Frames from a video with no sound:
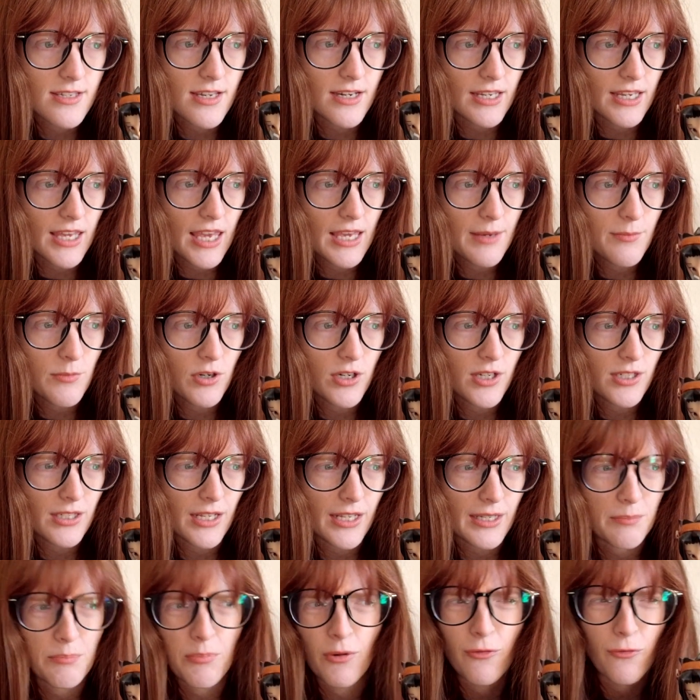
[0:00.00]
and it came on
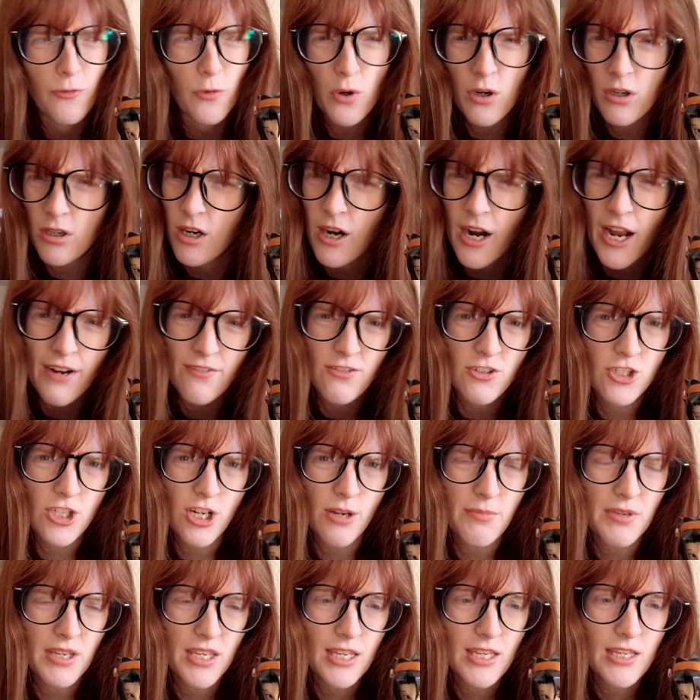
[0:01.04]
like before or after
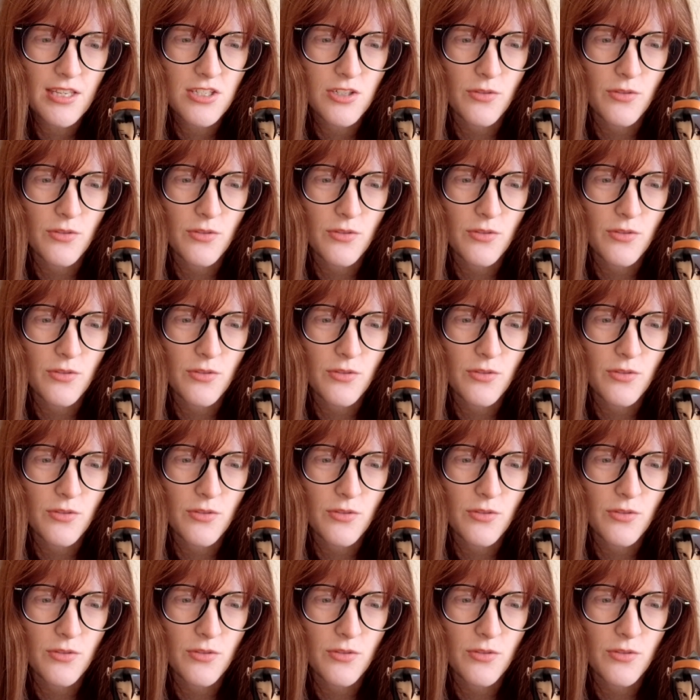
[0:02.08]
Shaman King,